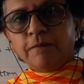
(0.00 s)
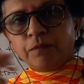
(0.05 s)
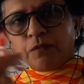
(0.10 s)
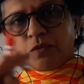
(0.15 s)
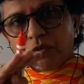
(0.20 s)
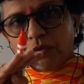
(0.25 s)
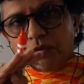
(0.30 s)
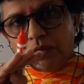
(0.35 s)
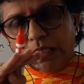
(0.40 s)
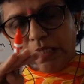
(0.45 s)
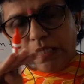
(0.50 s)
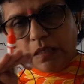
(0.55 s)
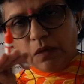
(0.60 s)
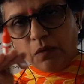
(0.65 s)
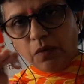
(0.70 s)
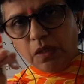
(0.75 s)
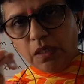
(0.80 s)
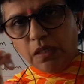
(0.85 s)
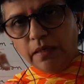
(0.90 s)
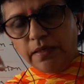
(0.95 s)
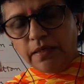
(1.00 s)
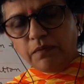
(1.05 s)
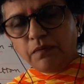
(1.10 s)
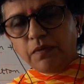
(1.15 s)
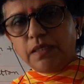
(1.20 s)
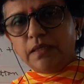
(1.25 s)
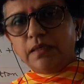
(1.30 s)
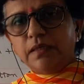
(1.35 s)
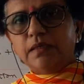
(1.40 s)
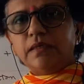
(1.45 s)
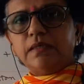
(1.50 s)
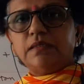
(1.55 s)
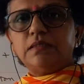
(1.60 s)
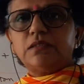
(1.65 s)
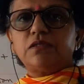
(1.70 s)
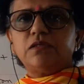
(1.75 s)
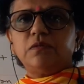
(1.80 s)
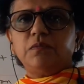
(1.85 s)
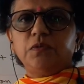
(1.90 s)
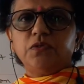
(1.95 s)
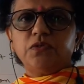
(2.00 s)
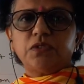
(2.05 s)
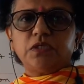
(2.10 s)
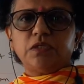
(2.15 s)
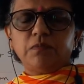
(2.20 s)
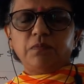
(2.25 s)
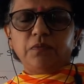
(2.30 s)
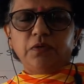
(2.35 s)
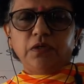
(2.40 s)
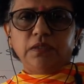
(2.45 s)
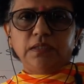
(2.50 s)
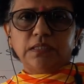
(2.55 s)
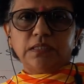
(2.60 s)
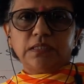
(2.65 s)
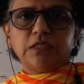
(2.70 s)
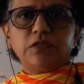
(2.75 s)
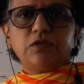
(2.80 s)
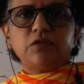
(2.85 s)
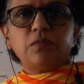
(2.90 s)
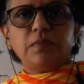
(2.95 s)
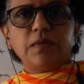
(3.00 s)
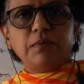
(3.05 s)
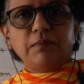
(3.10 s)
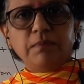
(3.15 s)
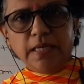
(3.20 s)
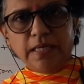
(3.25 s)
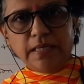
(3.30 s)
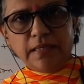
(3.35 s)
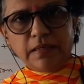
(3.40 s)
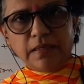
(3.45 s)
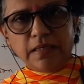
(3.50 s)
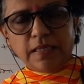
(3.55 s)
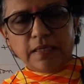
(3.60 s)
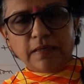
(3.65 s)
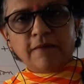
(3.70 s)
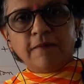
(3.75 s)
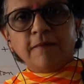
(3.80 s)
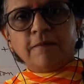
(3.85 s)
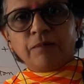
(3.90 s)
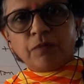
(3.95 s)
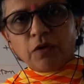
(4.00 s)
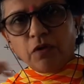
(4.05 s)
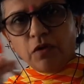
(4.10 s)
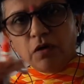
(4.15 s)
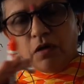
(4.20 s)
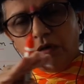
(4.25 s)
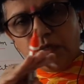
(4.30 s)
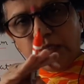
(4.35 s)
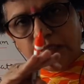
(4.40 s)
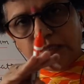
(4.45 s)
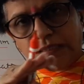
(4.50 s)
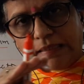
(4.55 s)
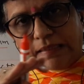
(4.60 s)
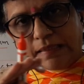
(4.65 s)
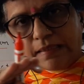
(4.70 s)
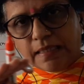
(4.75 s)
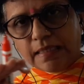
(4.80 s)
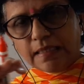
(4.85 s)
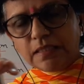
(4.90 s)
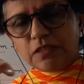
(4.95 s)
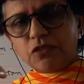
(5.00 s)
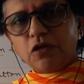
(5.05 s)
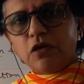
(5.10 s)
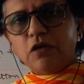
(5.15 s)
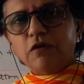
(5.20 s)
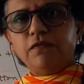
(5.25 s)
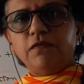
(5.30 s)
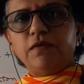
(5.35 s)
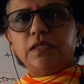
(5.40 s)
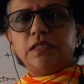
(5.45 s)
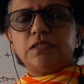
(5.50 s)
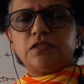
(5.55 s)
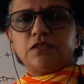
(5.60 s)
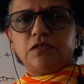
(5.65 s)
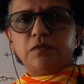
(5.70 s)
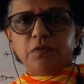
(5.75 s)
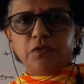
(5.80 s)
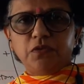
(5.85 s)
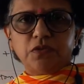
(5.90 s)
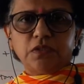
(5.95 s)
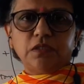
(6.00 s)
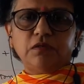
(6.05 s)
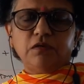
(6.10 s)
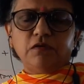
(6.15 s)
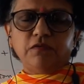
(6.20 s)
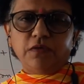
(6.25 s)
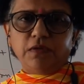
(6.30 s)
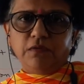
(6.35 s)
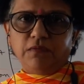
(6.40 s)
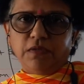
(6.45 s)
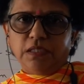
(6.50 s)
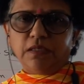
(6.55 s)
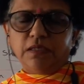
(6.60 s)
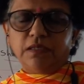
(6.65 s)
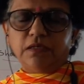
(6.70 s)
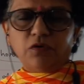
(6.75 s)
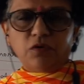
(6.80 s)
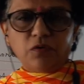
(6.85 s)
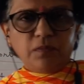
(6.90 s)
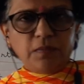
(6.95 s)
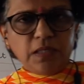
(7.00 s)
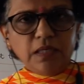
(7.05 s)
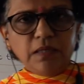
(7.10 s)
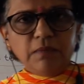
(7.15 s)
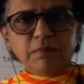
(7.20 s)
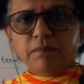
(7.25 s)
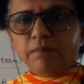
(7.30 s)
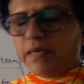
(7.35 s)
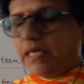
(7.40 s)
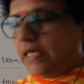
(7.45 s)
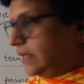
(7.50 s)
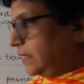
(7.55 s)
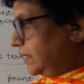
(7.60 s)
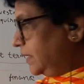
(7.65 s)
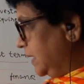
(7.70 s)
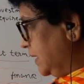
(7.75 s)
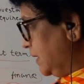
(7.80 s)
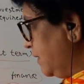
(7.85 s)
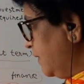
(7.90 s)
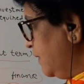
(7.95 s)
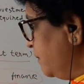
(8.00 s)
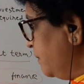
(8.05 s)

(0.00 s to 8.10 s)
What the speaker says: So equal dividend distribution policy to be maintained, or the range of distribution of dividend to be maintained.